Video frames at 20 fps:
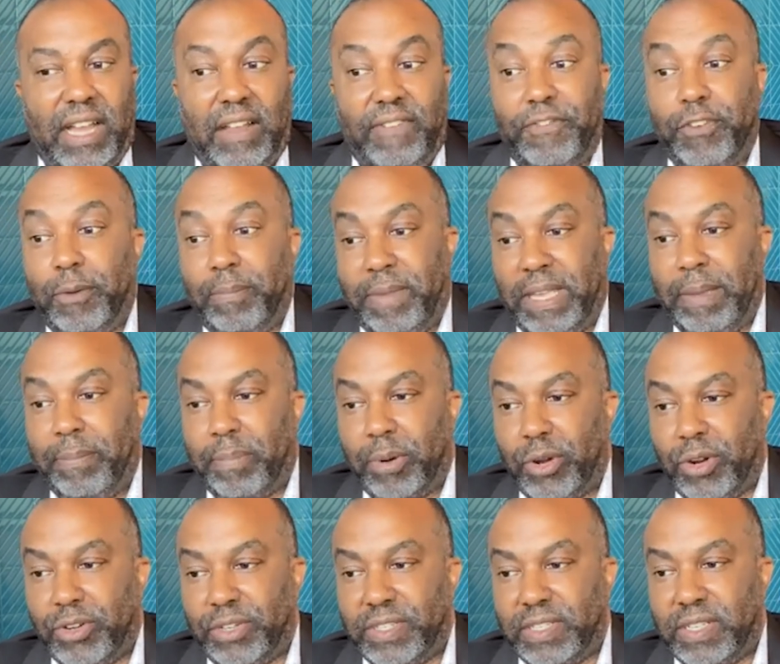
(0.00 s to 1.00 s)
For me
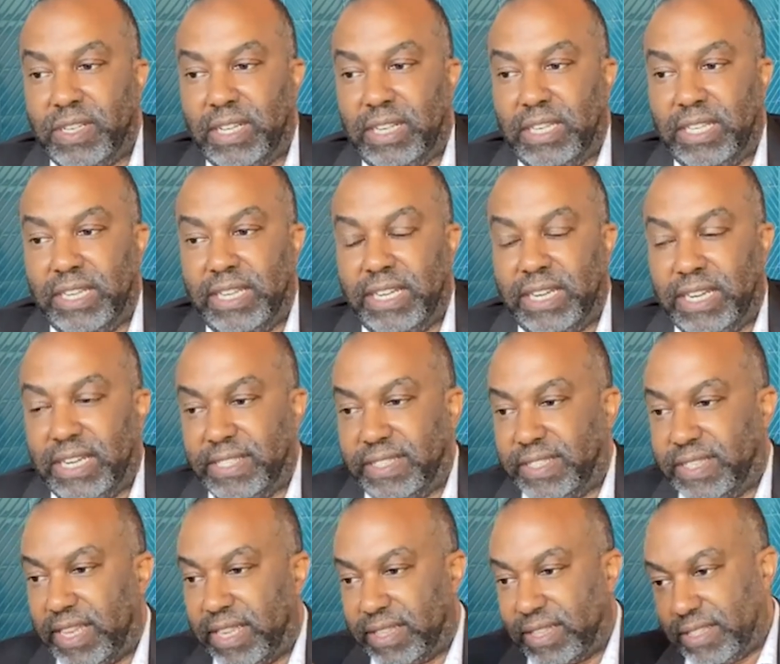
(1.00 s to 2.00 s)
personally, and I
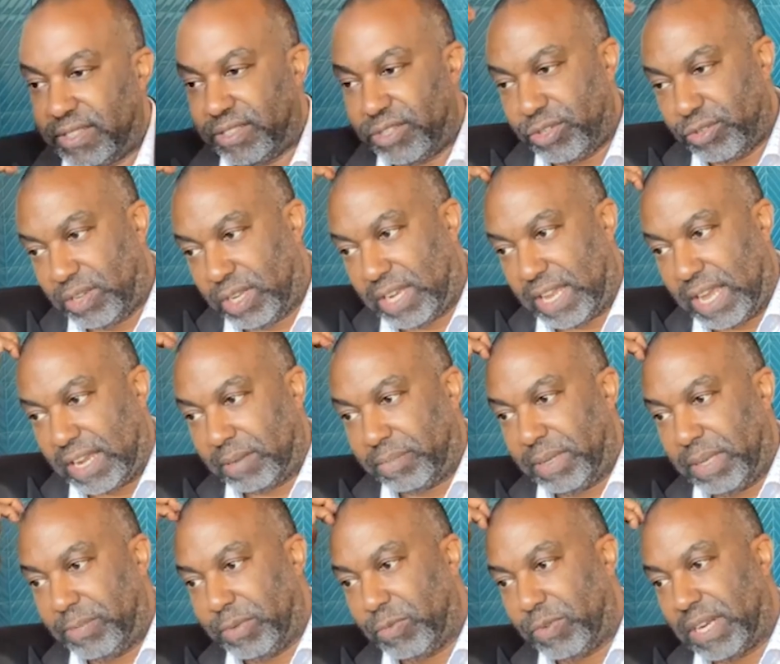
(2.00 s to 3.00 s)
said this to a lot of
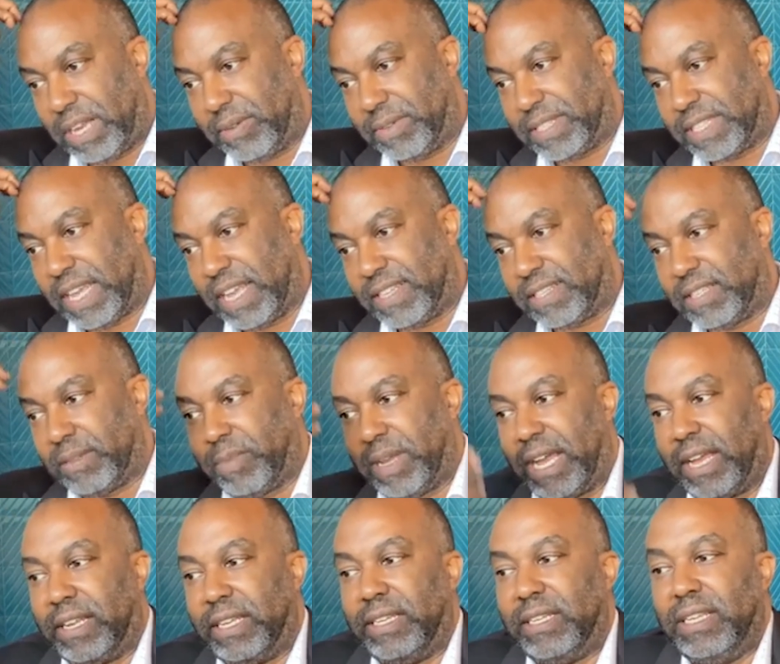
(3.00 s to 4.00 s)
people when I was asked
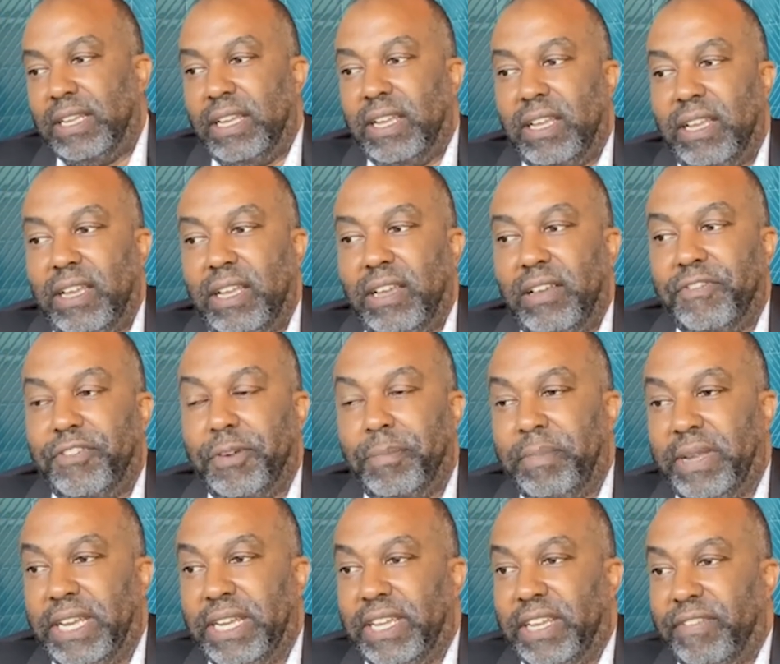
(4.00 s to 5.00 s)
about it, for
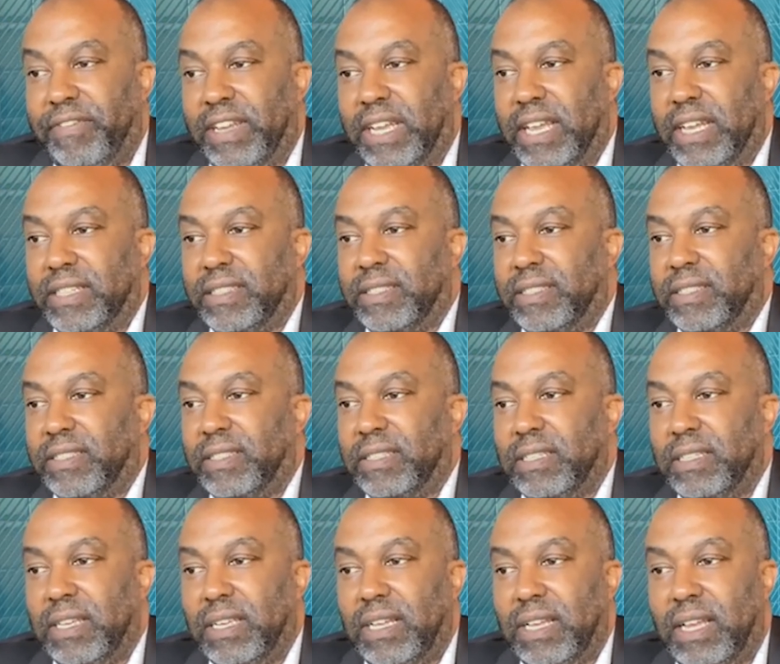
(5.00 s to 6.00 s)
many of us,
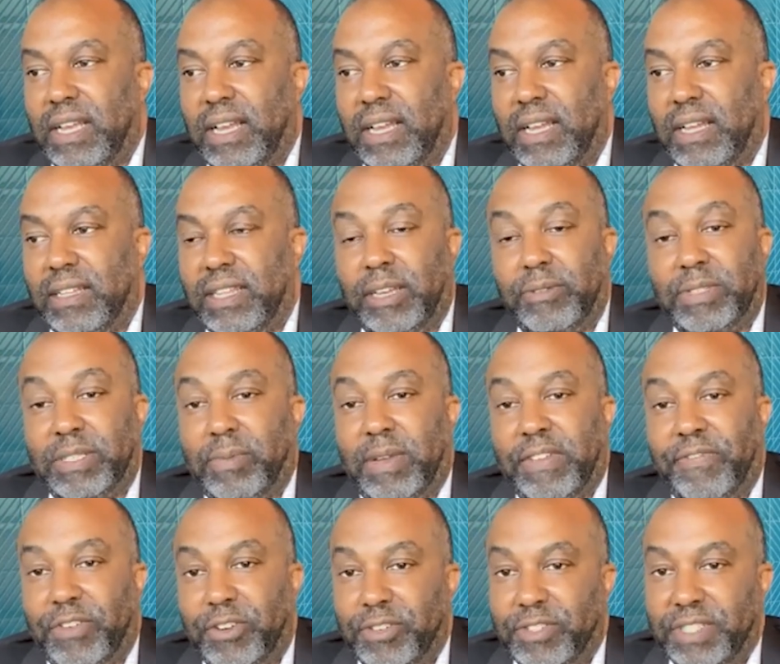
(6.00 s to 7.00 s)
that was my
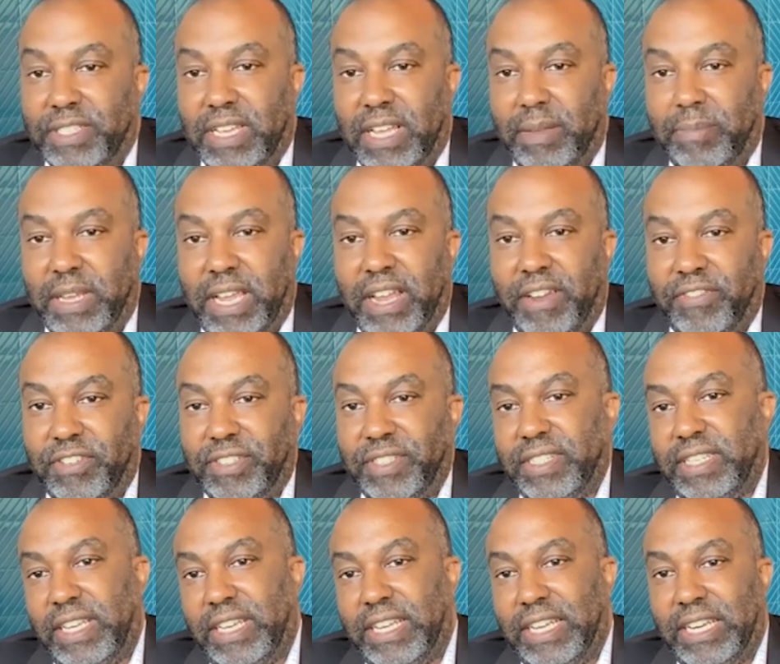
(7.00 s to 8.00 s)
first time ever
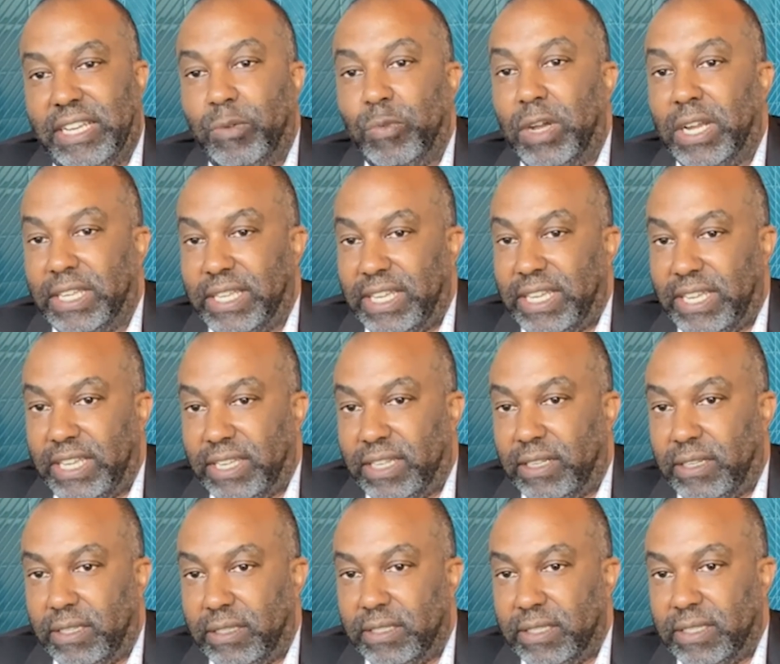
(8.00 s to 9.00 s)
seeing anyone
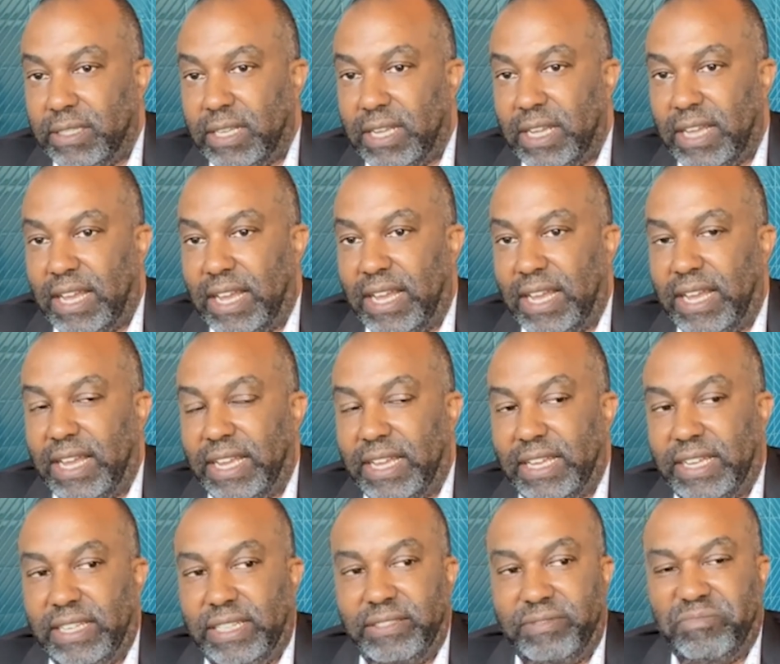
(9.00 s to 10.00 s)
killed.
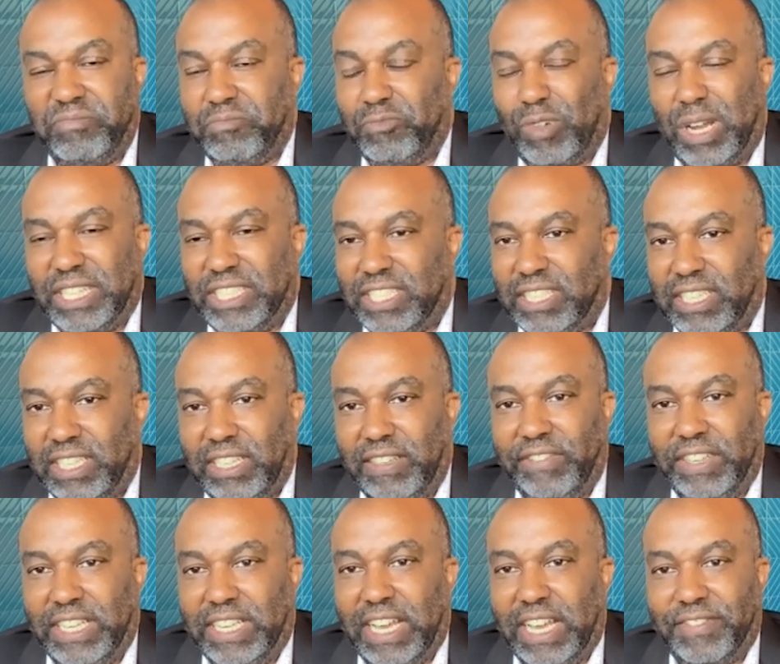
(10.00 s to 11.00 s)
I watch
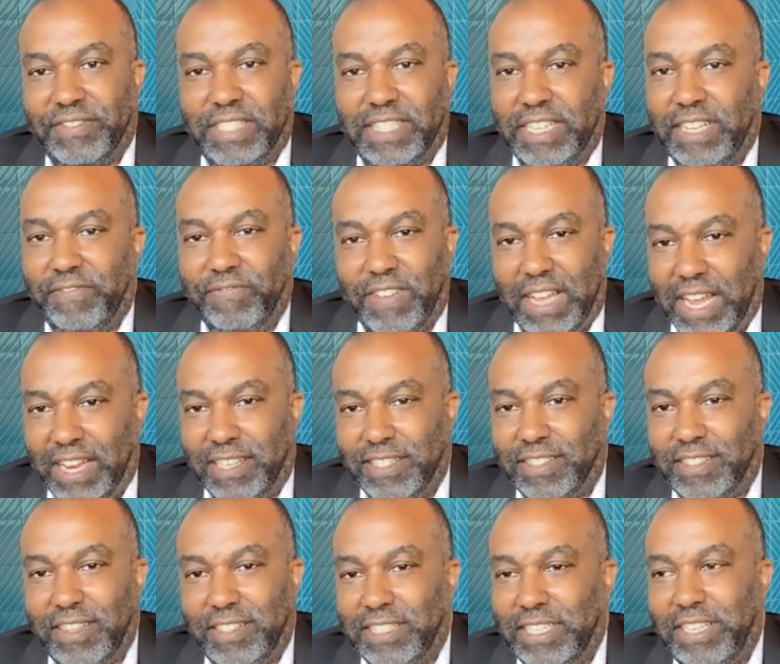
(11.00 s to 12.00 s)
TV, I've seen
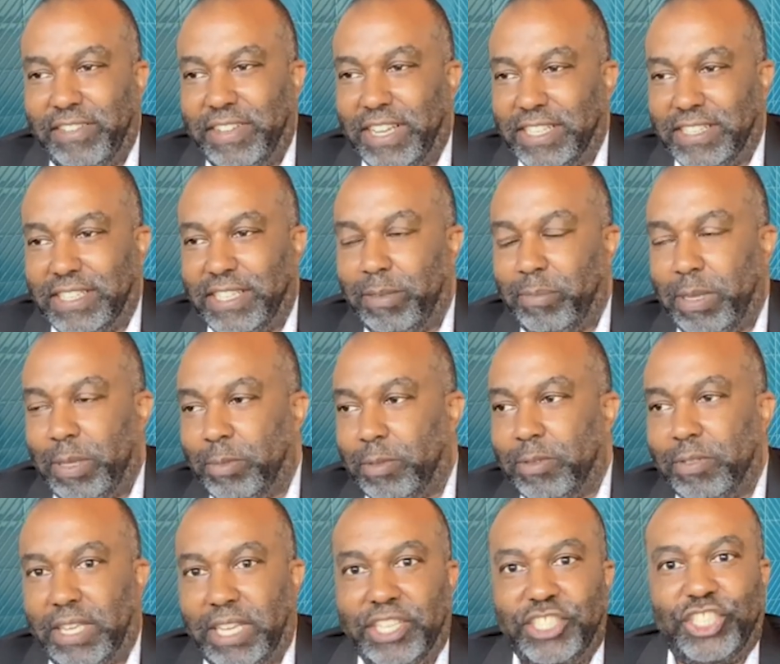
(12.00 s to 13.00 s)
violence on TV, I see
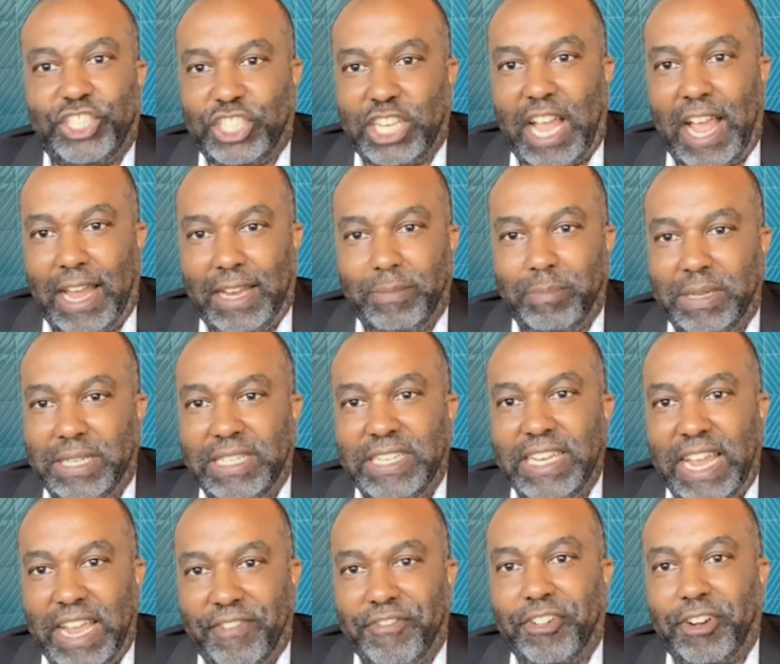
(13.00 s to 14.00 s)
people get shot, but
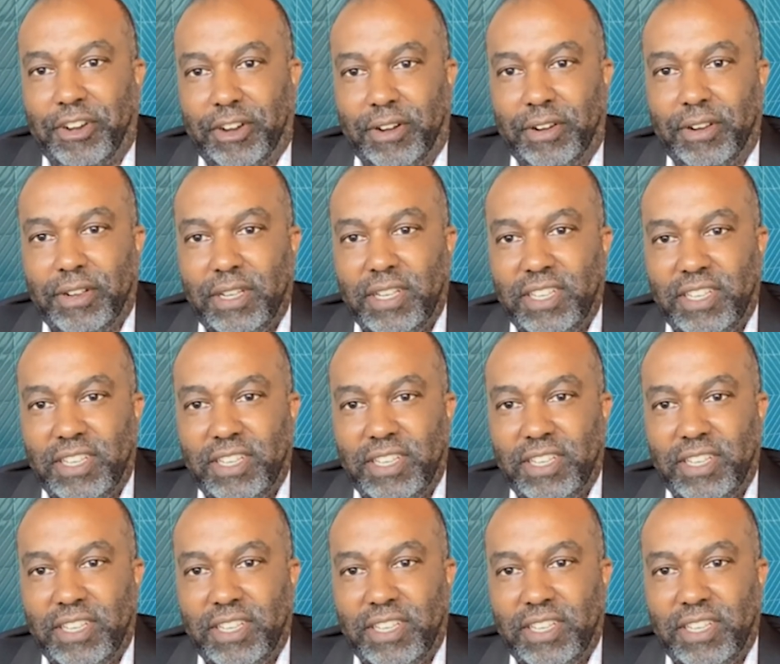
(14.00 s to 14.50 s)
never